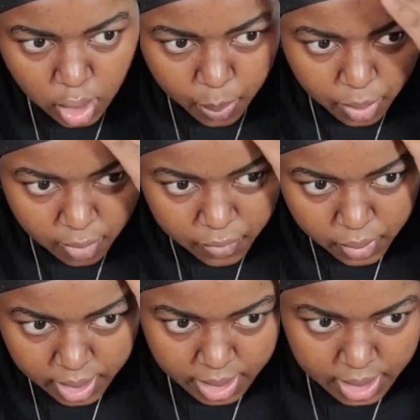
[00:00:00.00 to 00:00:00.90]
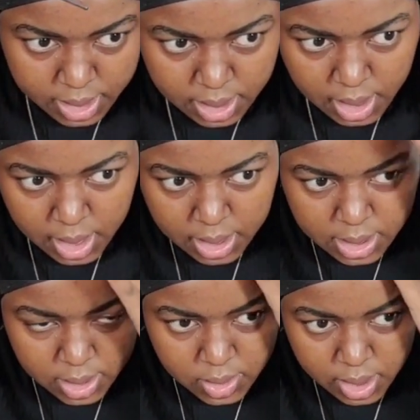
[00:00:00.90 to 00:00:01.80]
top of your head
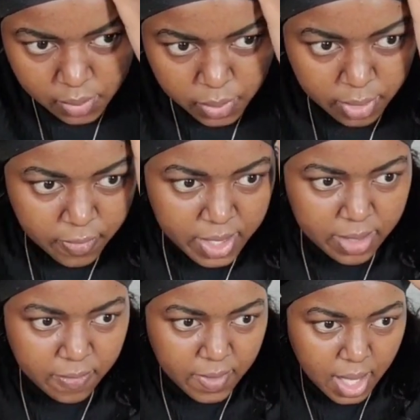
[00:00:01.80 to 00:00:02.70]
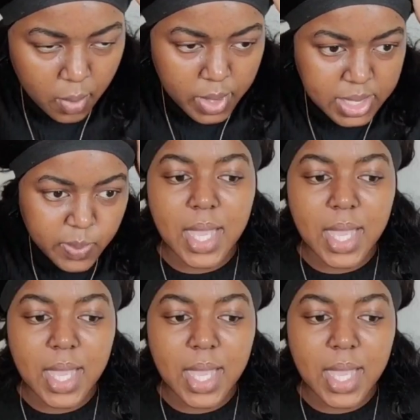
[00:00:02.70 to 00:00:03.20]
just to get rid of any flyaways.